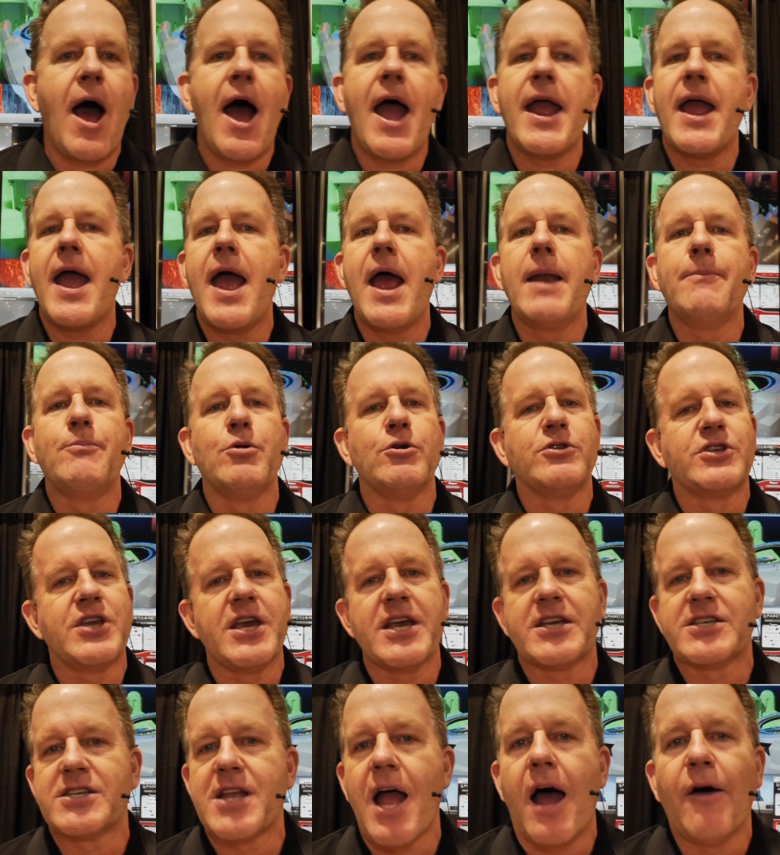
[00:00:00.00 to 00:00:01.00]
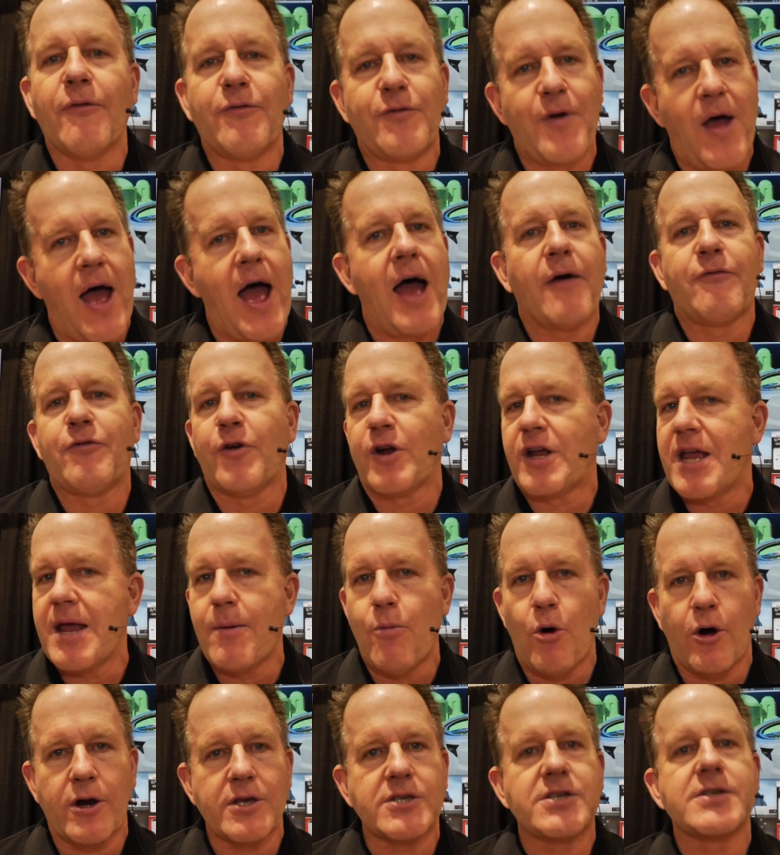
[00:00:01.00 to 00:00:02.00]
high-end, boutique stuff uh, for
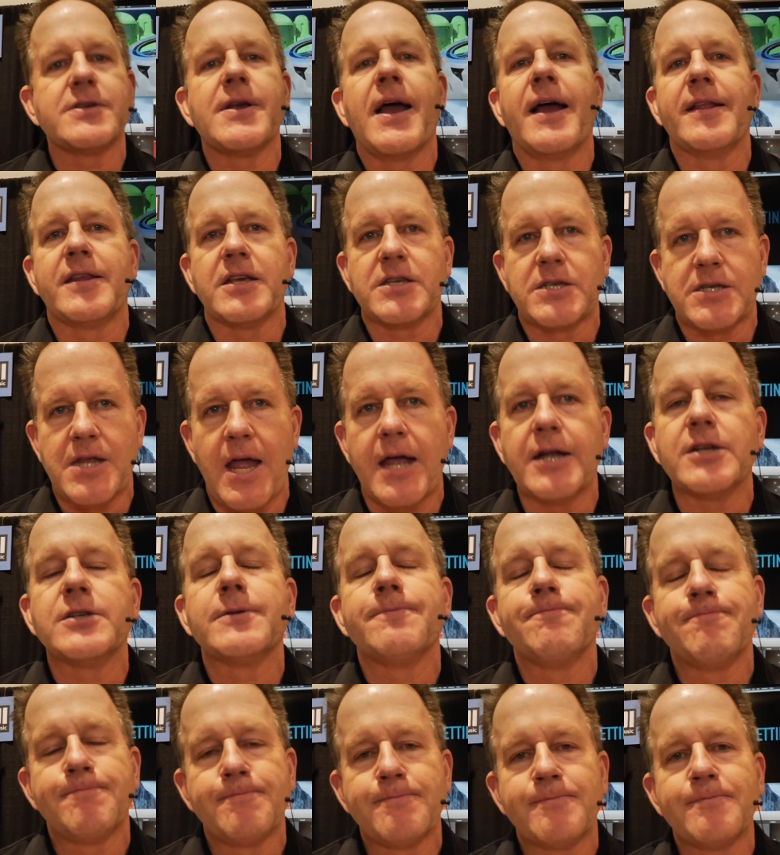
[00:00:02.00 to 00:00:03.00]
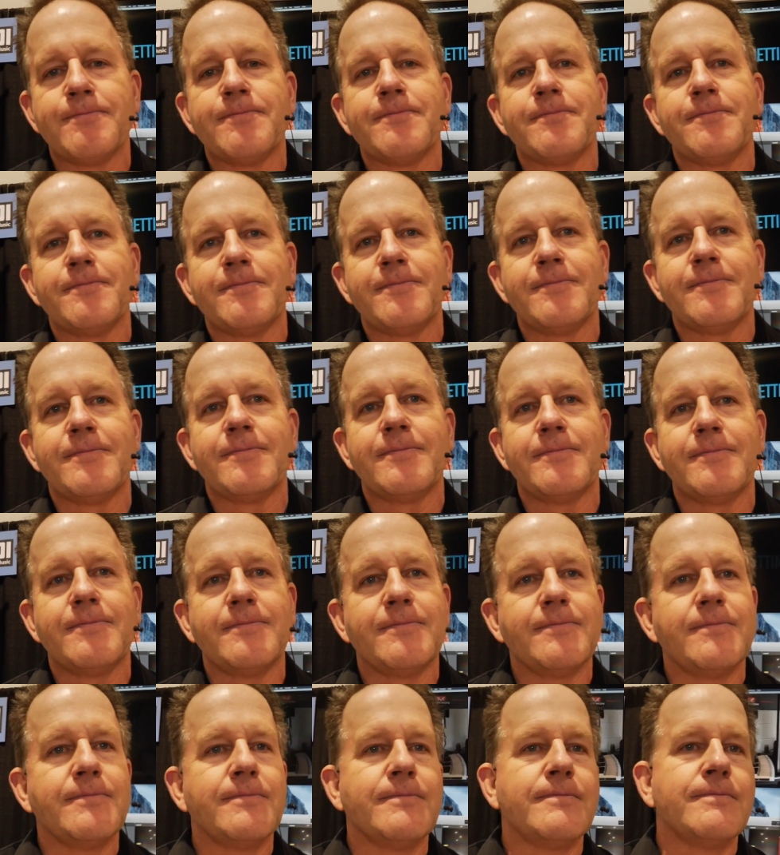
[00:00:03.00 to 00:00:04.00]
keyboardists at this stage. So
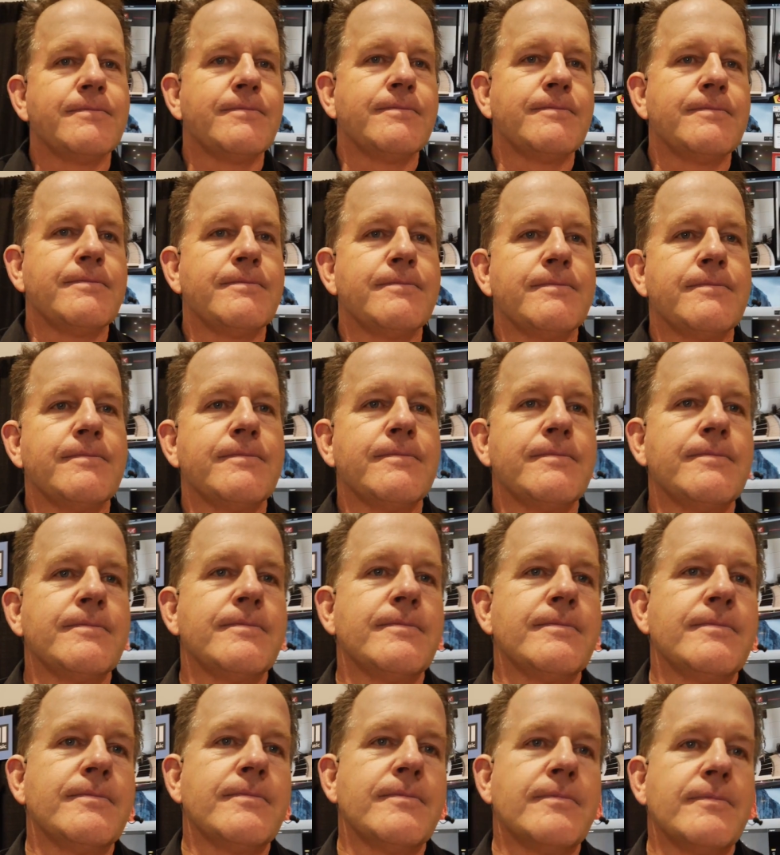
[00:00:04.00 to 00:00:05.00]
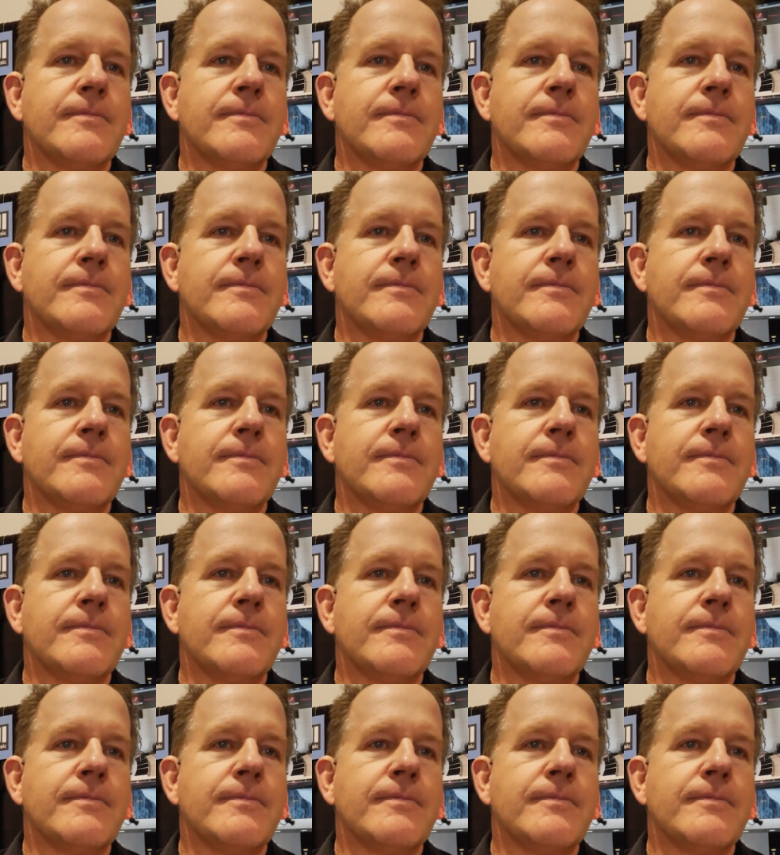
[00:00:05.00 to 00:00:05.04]
when can we see a kind of more